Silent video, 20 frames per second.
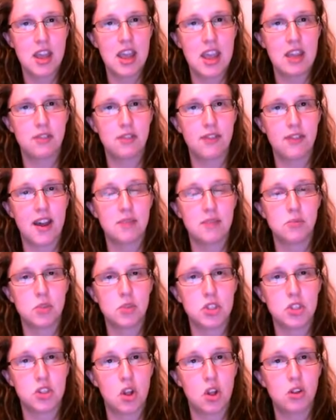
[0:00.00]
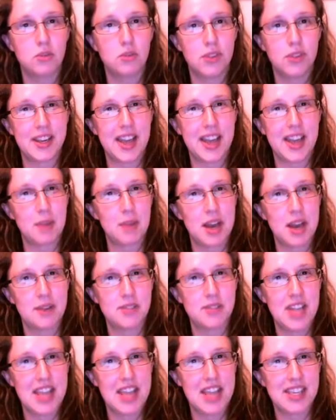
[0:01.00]
If I'm resolving, I'm kind of
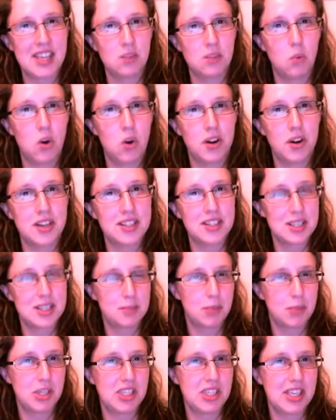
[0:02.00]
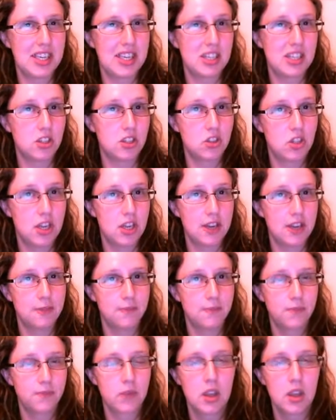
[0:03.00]
taking one and splitting it into 2.
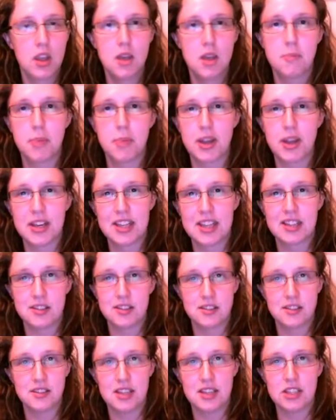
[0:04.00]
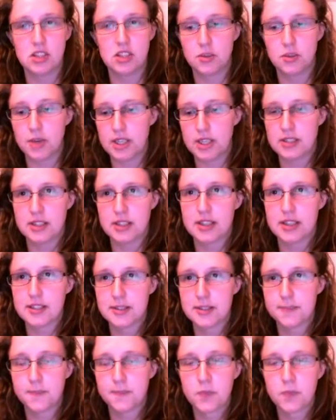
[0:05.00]
But it's easier when you see it.
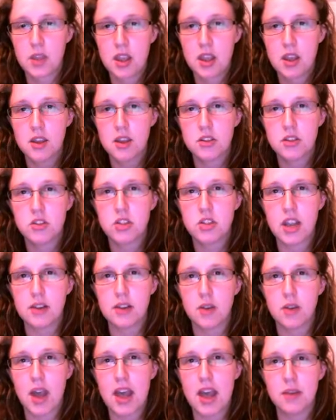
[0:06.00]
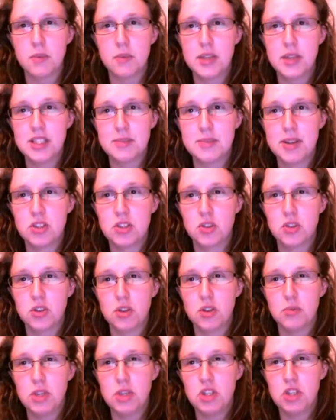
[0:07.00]
So we need to make sure
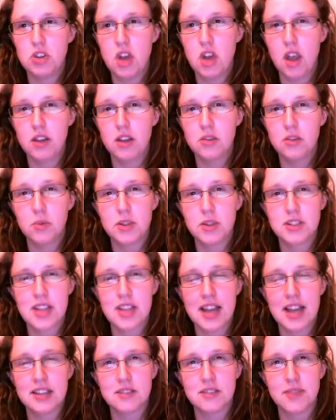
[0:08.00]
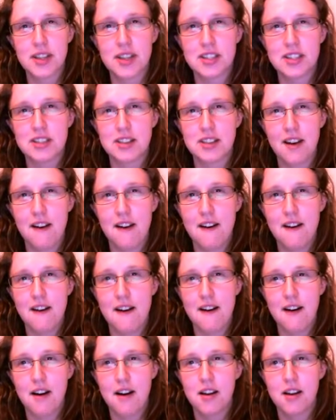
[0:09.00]
that we know what scalars and vectors
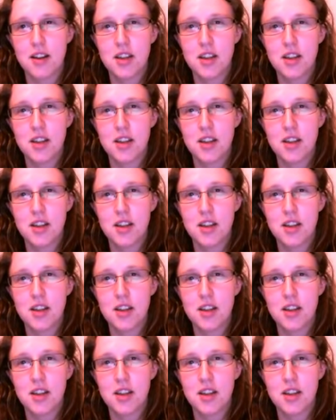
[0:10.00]
are.